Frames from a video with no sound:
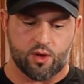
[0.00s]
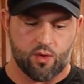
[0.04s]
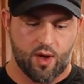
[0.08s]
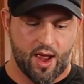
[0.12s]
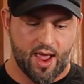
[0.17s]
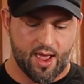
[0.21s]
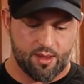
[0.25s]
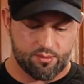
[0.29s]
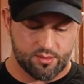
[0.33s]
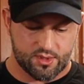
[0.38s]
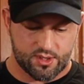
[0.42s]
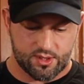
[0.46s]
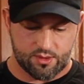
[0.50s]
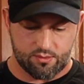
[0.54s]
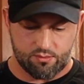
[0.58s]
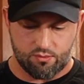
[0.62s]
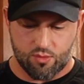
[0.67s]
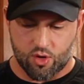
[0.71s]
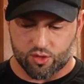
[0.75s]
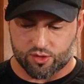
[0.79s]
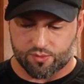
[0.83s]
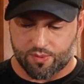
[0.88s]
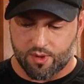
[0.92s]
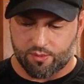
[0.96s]
grams.
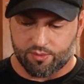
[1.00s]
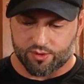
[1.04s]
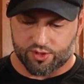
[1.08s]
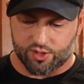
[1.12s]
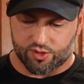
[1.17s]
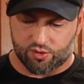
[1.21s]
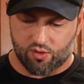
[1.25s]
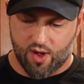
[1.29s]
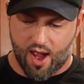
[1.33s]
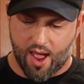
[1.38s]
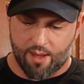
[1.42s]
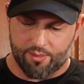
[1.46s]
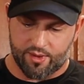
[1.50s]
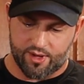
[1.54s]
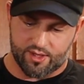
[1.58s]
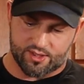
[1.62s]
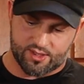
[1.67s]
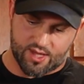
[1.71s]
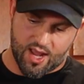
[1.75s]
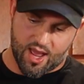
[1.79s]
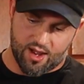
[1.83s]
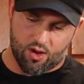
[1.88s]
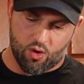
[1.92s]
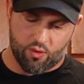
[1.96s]
Most people just grab it, it's
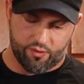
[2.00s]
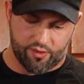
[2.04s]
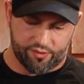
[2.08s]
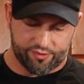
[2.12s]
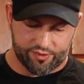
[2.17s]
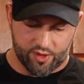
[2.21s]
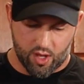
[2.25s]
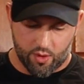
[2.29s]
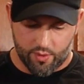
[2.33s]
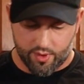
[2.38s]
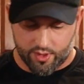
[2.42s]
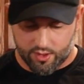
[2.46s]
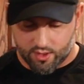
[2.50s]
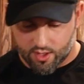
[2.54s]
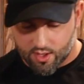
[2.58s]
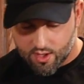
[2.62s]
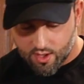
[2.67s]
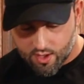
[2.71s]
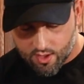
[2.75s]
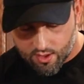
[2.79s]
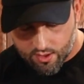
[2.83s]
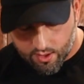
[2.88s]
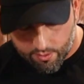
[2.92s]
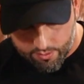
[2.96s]
kind of overflowing.
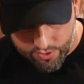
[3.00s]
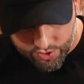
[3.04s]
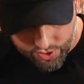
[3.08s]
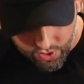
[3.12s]
Let me